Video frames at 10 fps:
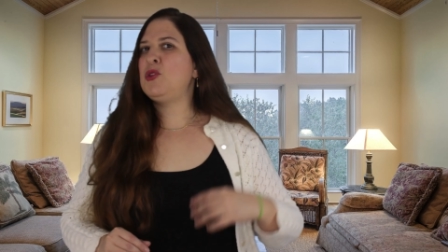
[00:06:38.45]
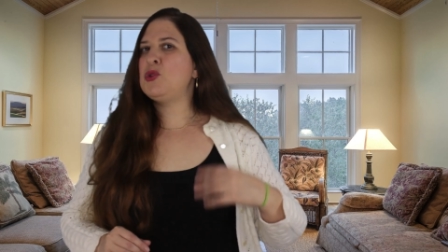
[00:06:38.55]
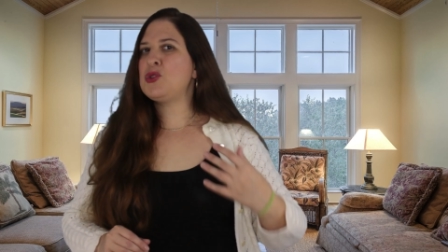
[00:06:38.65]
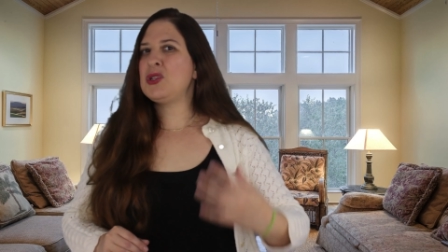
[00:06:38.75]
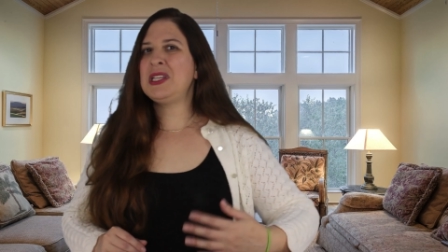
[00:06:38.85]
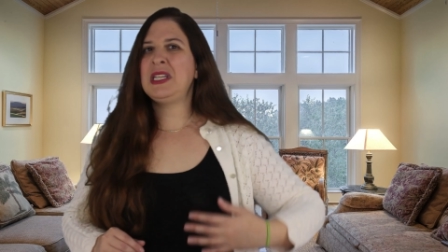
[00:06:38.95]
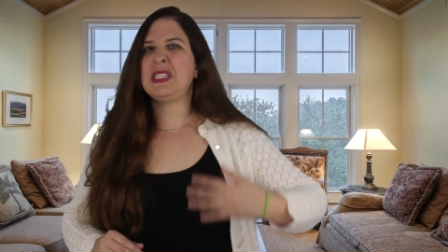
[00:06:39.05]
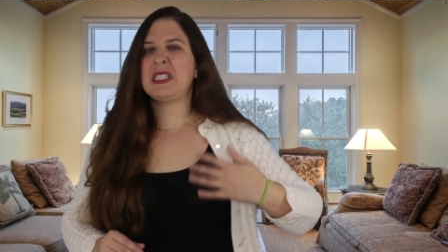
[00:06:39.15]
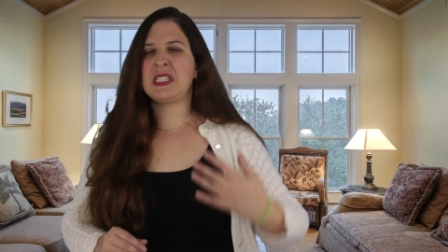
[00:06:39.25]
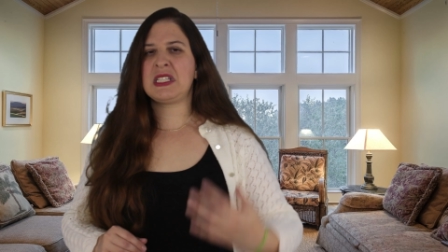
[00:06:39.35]
Usually
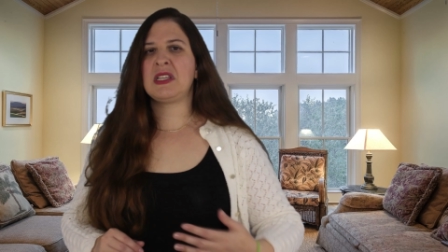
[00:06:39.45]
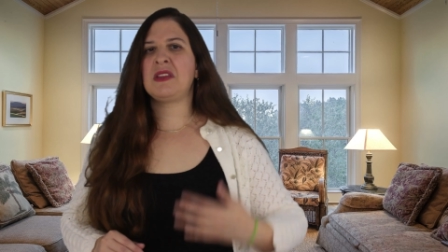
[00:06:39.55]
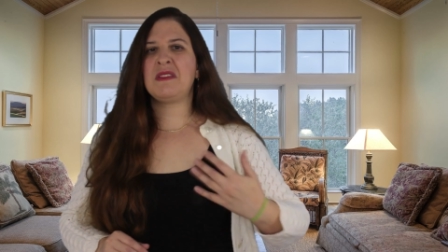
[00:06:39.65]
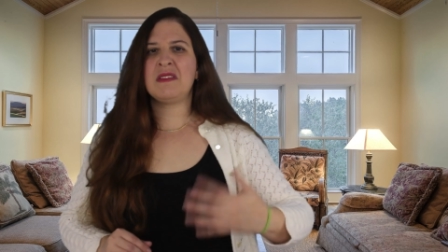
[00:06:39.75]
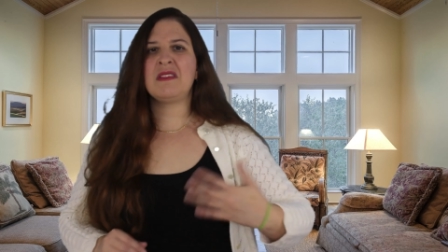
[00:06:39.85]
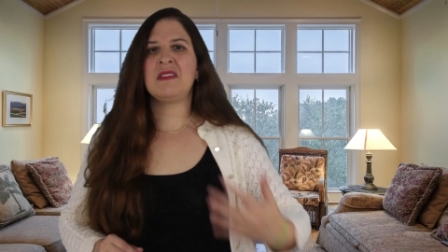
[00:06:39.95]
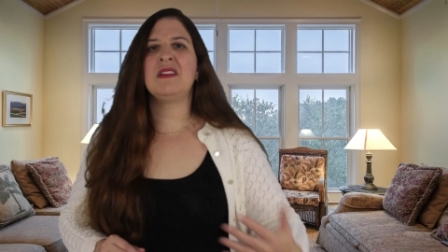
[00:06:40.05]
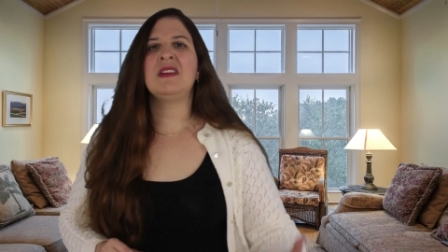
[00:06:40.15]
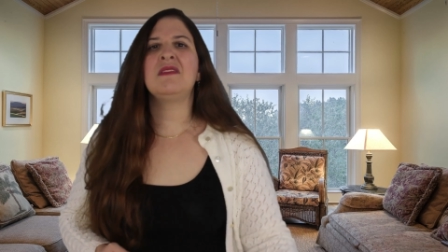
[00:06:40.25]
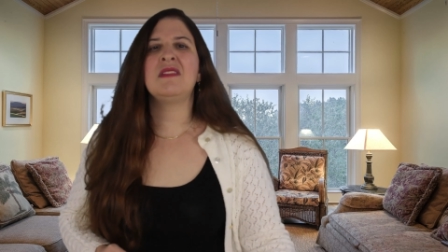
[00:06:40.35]
it's
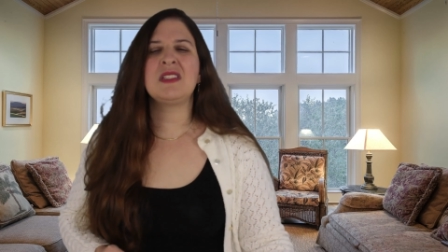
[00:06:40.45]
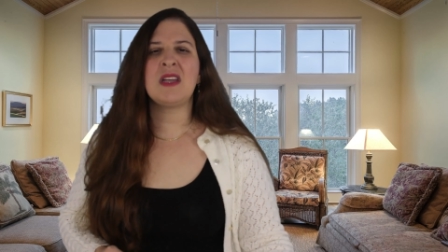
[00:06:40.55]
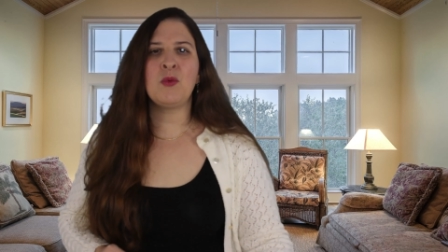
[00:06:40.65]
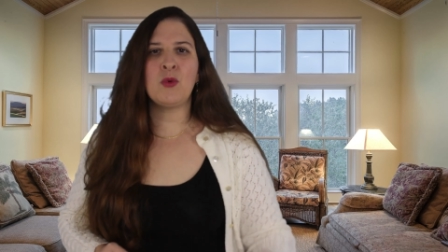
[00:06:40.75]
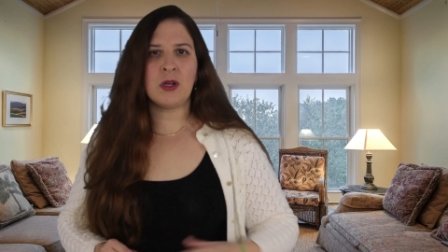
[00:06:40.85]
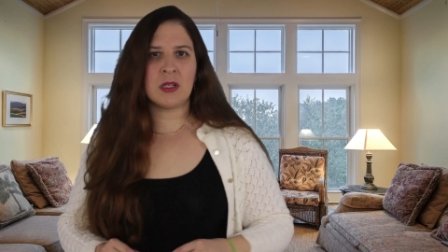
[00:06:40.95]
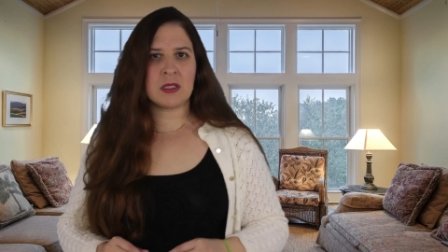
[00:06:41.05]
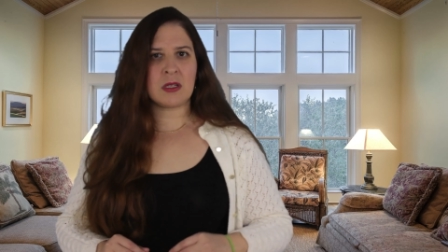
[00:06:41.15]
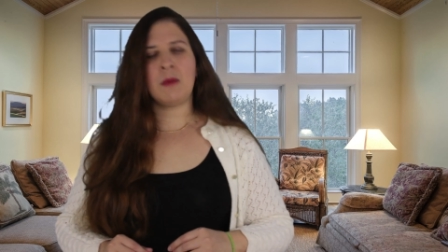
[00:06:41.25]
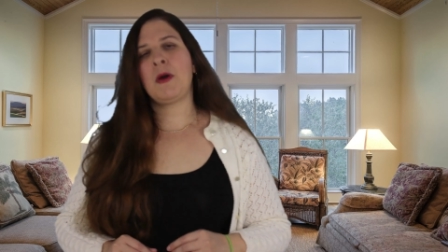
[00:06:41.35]
the same
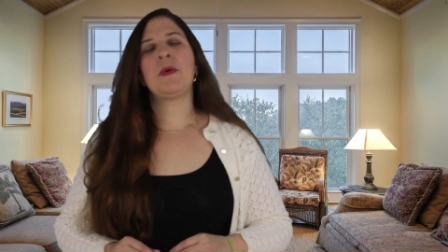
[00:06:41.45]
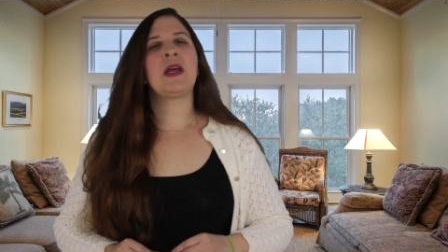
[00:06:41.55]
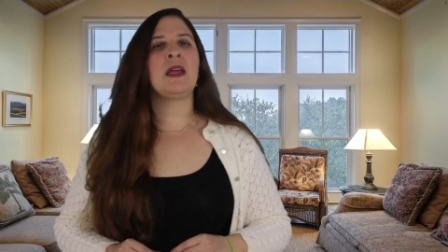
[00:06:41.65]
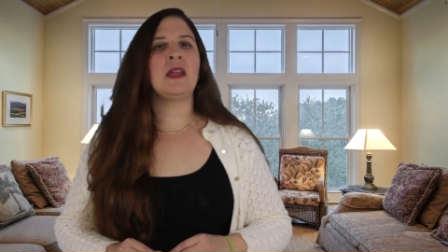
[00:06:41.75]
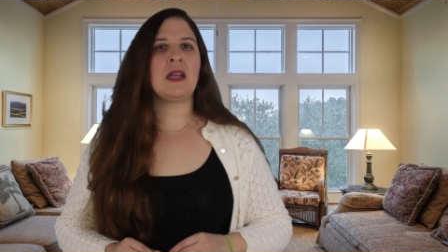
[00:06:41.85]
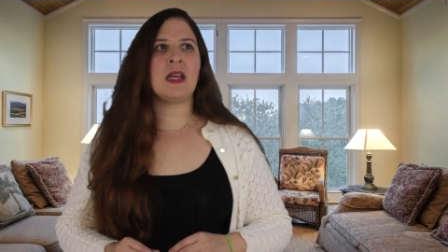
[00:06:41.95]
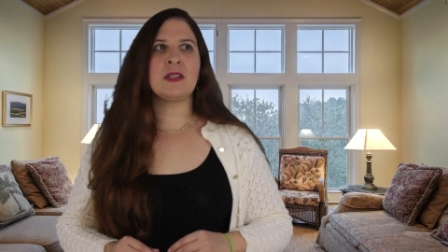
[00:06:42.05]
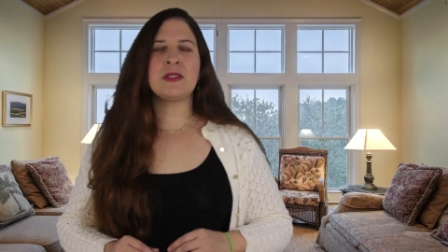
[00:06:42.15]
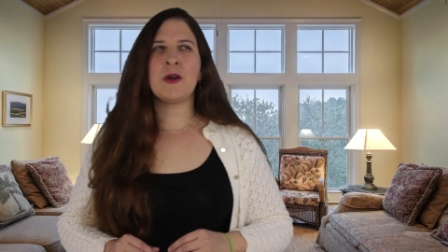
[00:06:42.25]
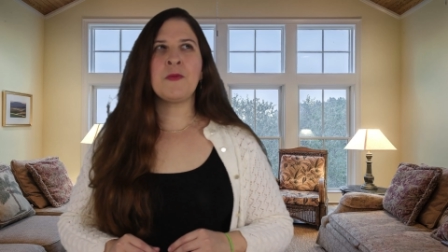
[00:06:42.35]
words come up again and
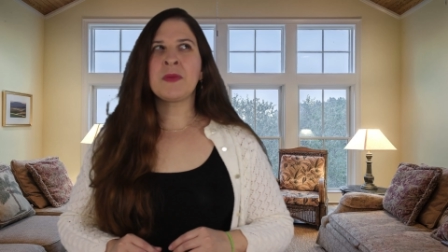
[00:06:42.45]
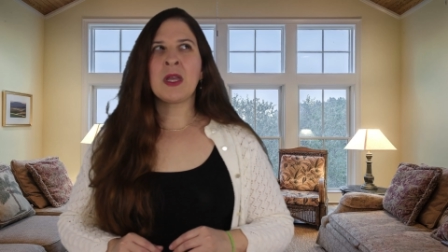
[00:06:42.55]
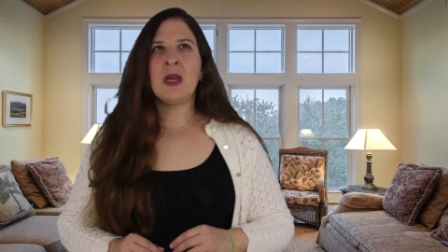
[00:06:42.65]
again. So